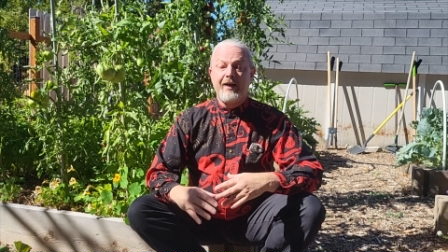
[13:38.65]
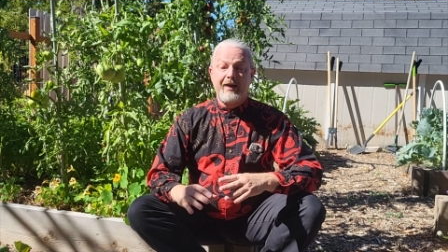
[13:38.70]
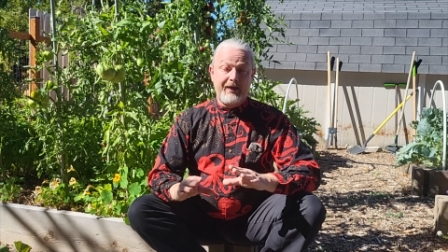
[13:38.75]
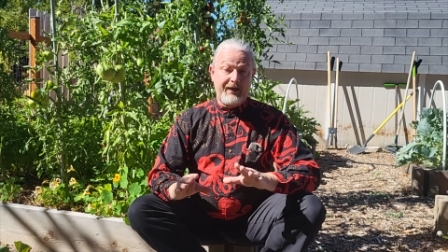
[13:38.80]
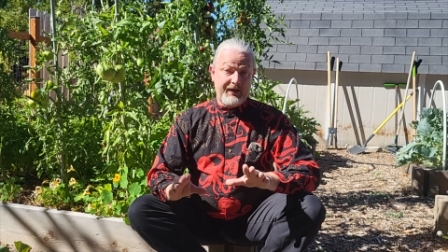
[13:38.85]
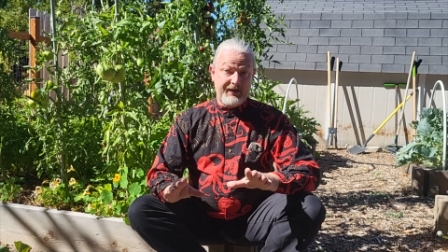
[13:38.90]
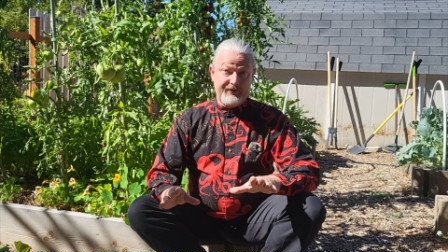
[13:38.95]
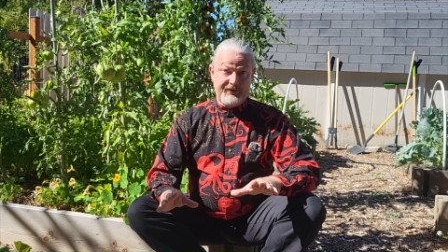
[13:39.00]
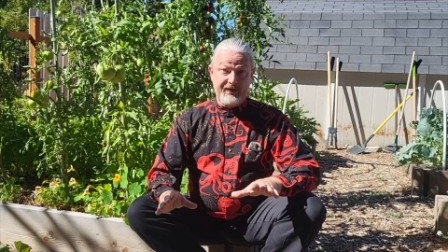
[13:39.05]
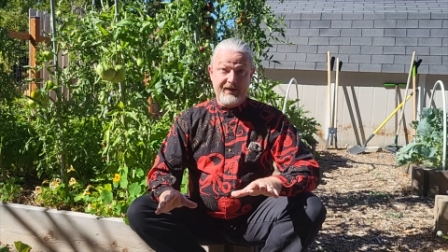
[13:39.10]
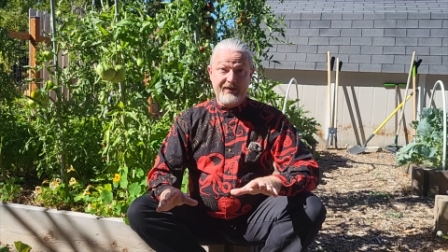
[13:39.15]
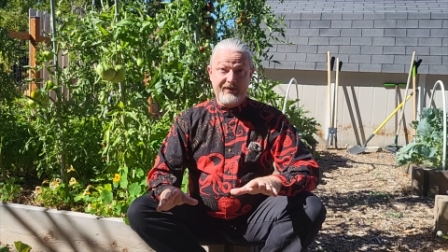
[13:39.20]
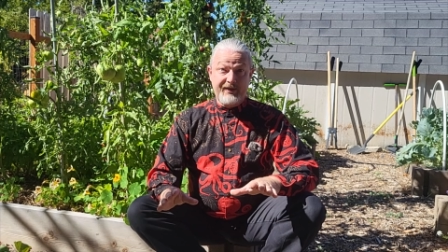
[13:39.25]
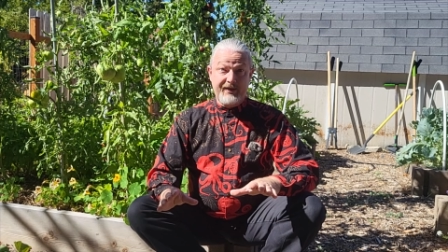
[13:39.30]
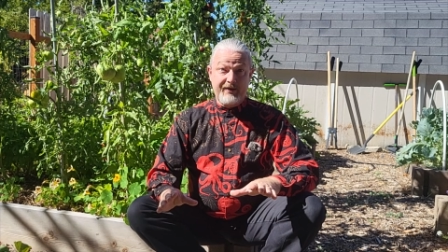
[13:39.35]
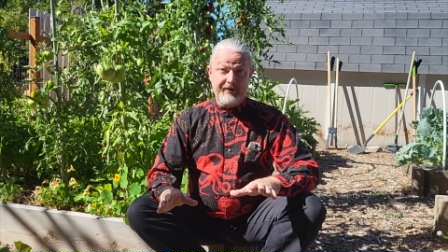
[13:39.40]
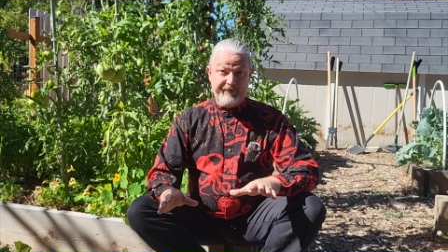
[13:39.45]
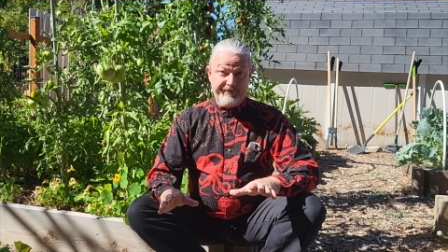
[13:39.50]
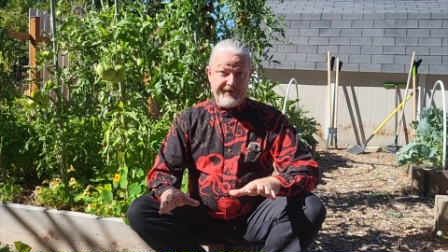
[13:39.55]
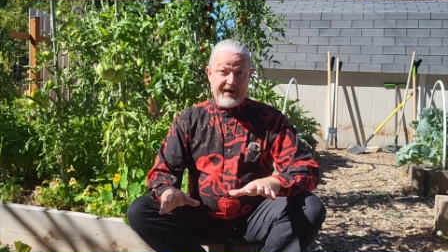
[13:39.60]
It's easy
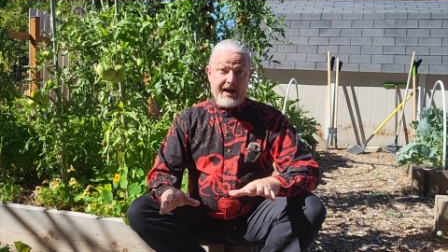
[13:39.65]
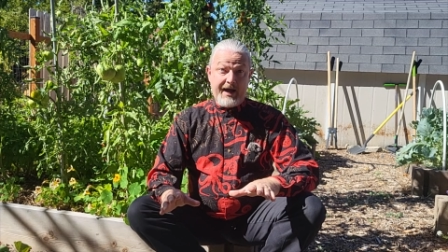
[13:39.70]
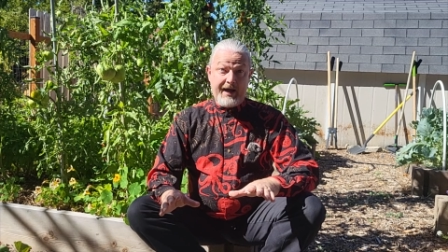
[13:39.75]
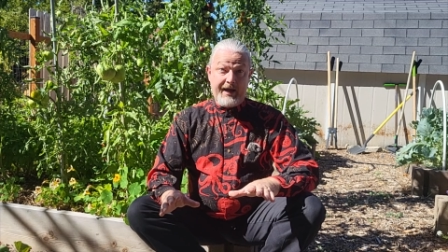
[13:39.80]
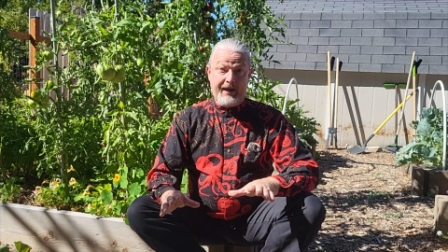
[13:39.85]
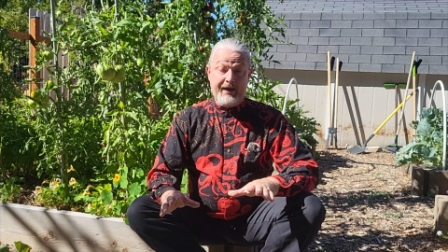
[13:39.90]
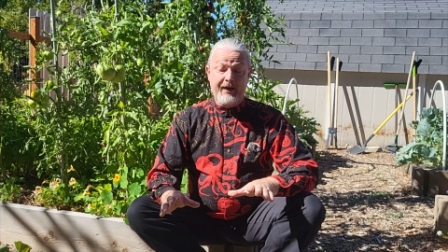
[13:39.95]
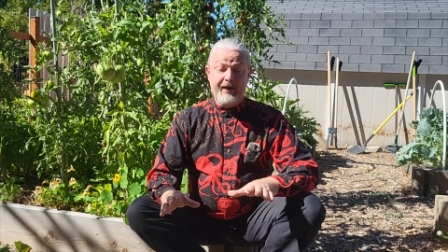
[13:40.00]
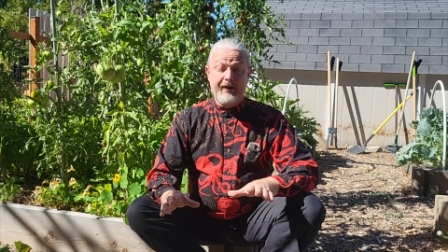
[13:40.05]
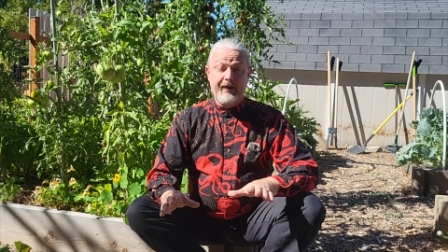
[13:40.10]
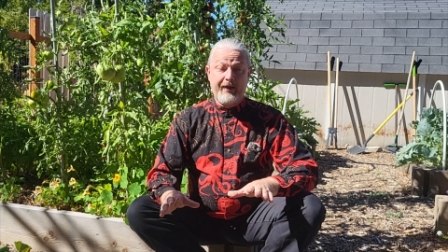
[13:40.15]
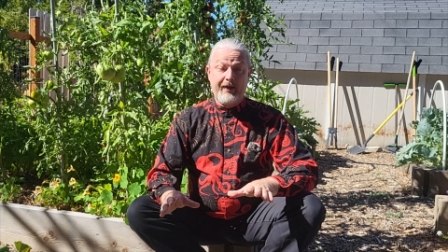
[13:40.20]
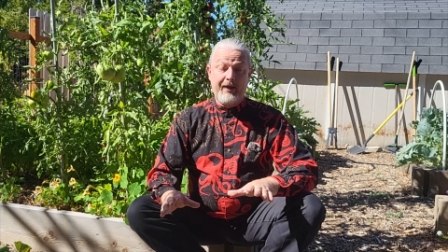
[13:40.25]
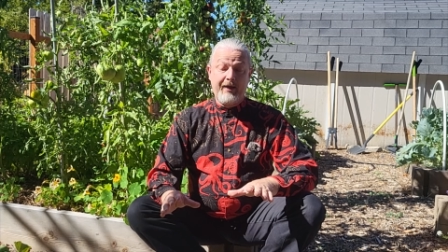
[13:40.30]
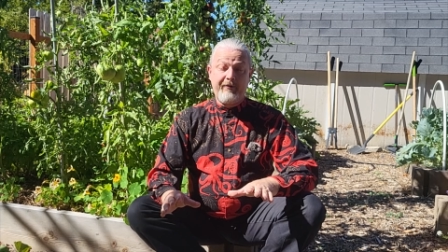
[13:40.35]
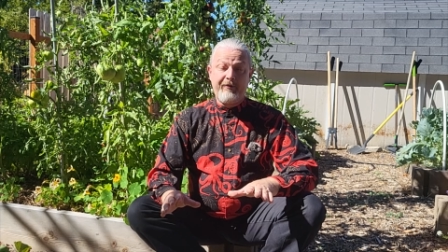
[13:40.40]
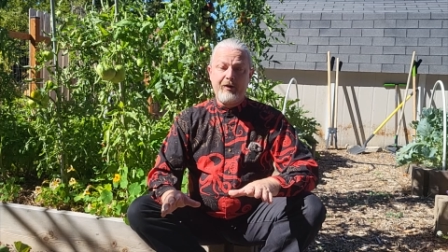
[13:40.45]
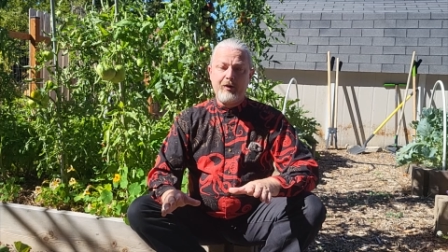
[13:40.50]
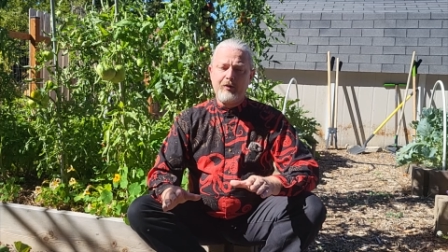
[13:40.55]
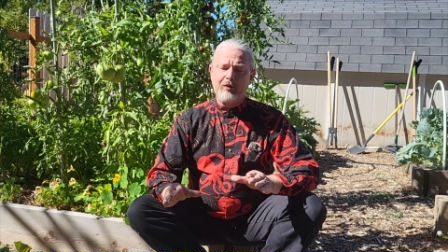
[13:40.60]
to find
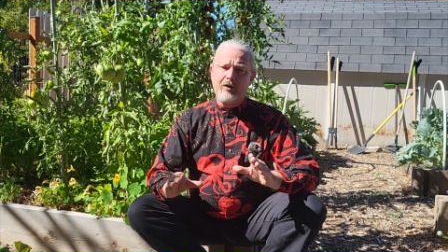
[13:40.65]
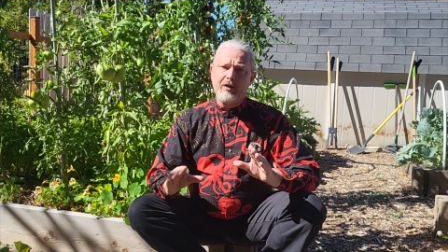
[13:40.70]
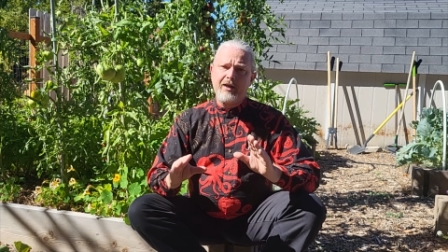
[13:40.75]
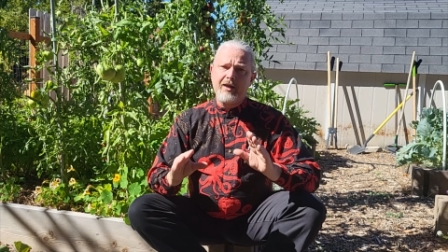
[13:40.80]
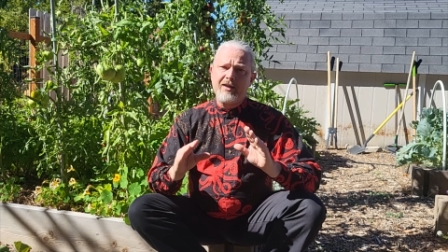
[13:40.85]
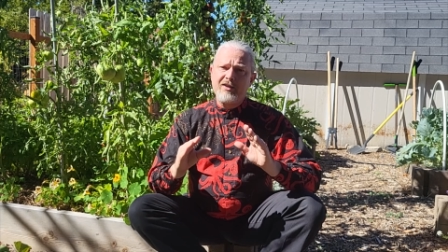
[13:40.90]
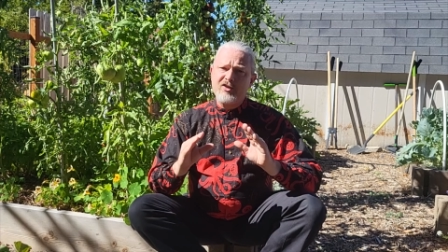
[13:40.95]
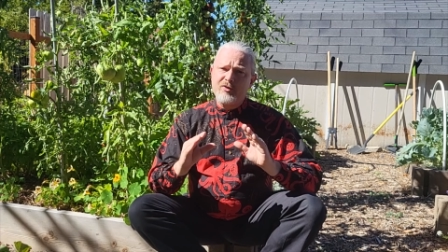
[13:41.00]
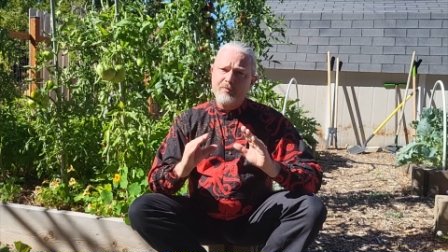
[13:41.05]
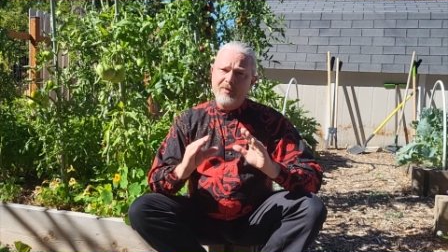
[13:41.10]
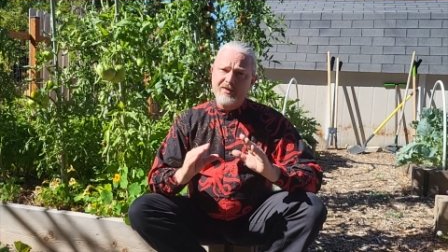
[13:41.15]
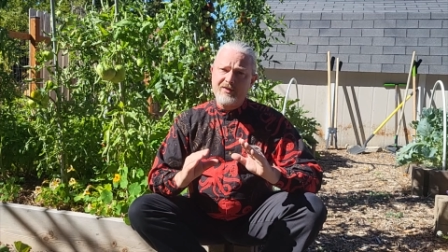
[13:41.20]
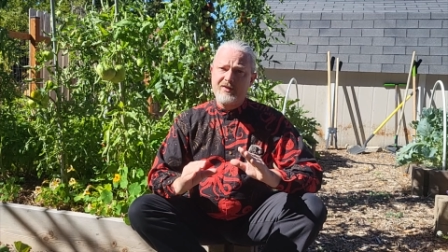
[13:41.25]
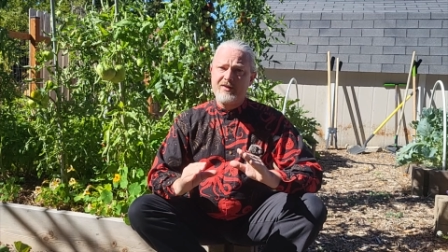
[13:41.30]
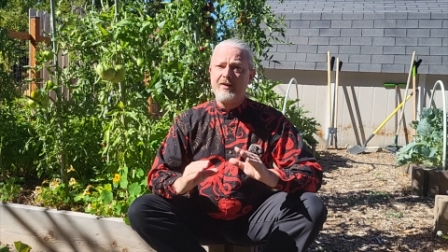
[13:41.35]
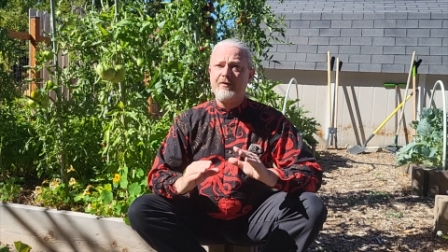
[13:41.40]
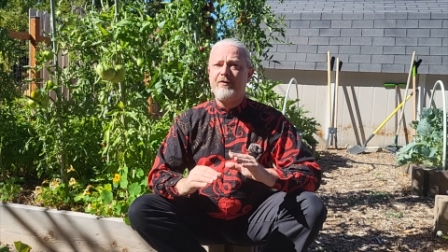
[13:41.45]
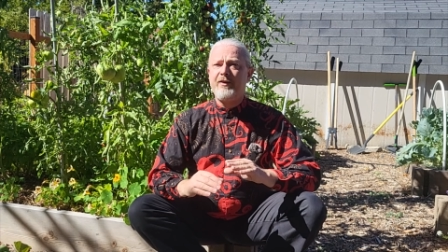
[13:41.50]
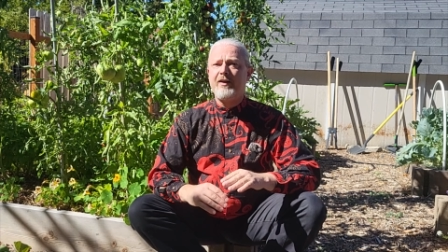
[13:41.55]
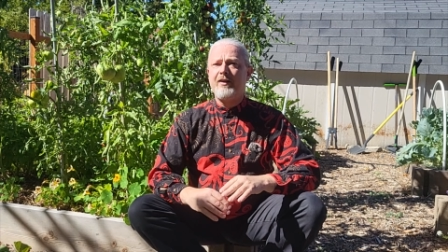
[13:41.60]
if you're looking
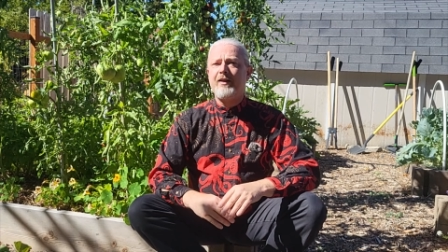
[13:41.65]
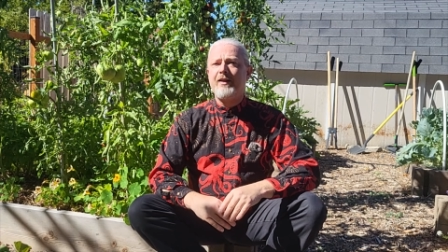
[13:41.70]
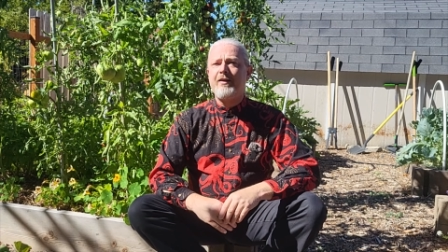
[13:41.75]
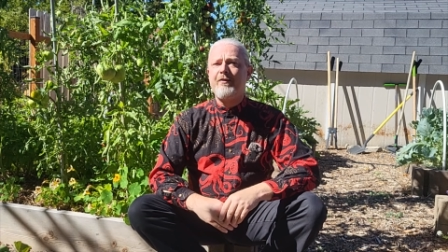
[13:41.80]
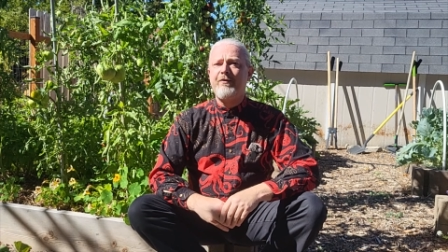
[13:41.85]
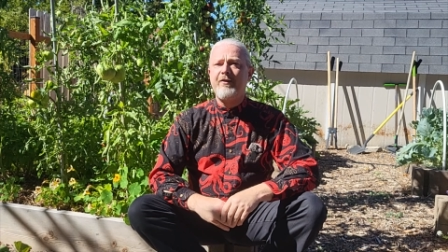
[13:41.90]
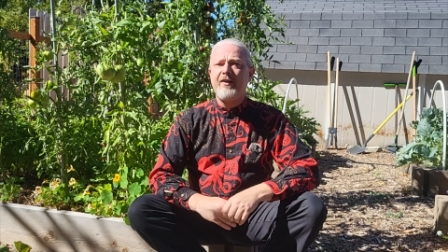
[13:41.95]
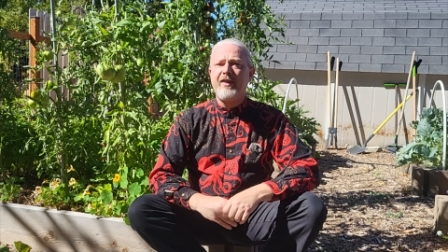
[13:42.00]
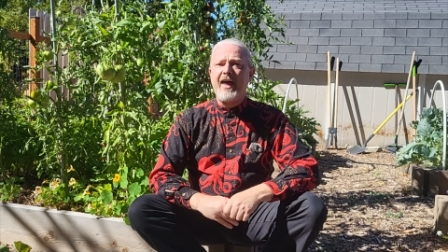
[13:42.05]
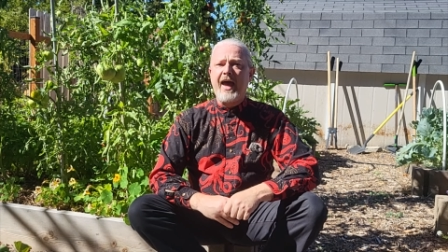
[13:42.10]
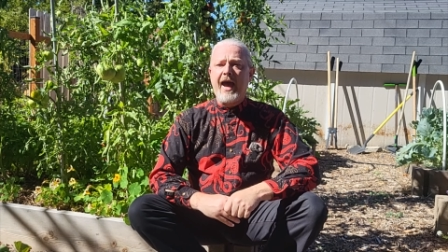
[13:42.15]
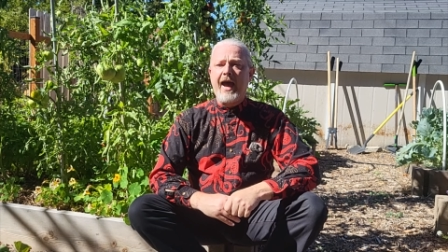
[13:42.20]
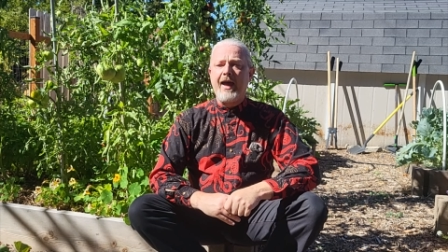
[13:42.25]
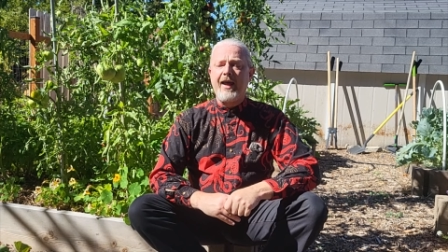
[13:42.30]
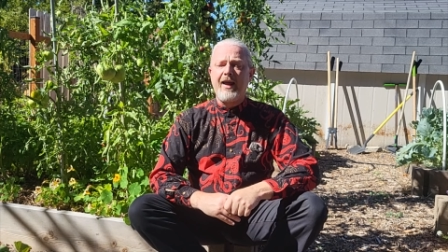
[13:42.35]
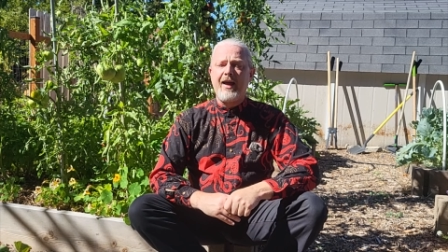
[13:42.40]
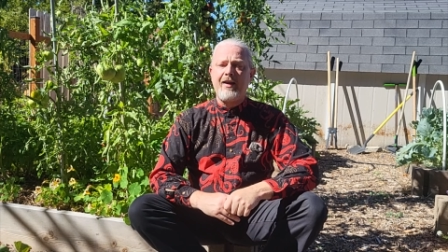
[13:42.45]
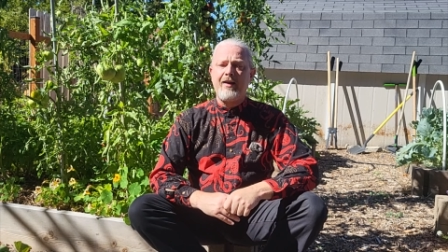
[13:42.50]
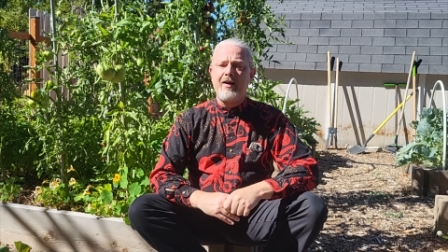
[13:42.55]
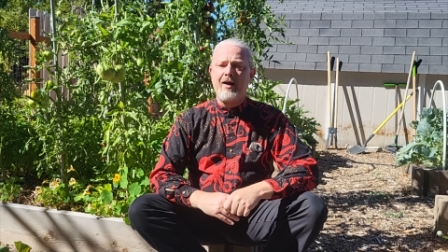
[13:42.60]
specifically for that
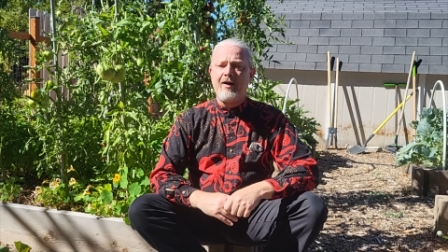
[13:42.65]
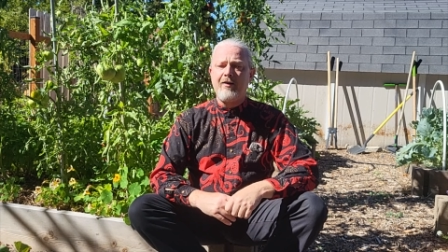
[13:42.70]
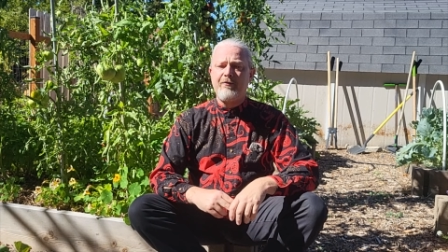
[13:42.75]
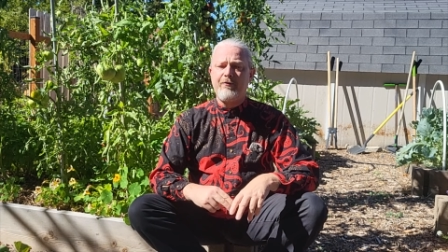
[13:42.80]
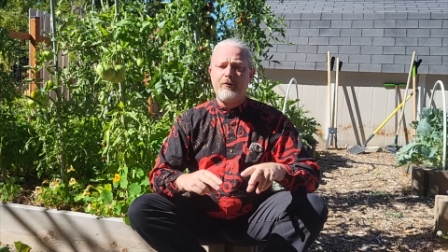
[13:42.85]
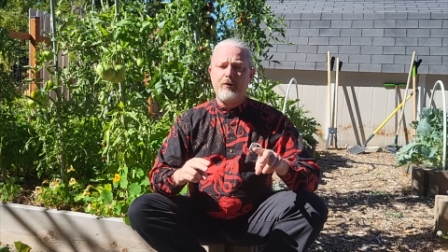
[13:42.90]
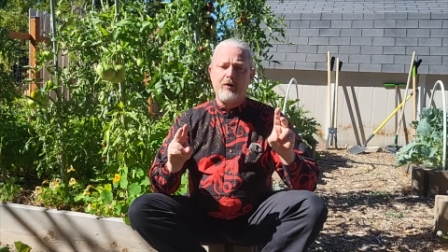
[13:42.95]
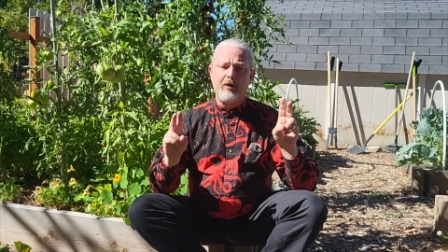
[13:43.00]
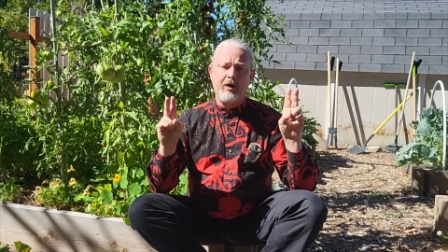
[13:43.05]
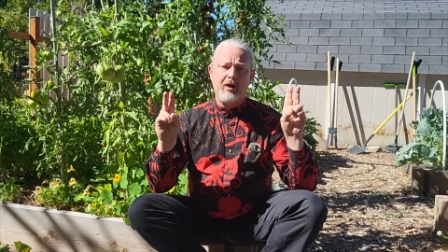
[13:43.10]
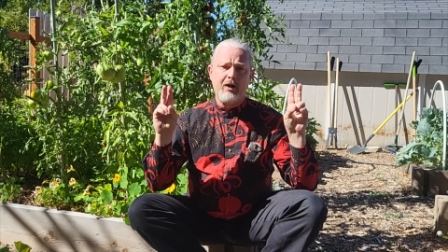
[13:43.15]
and not for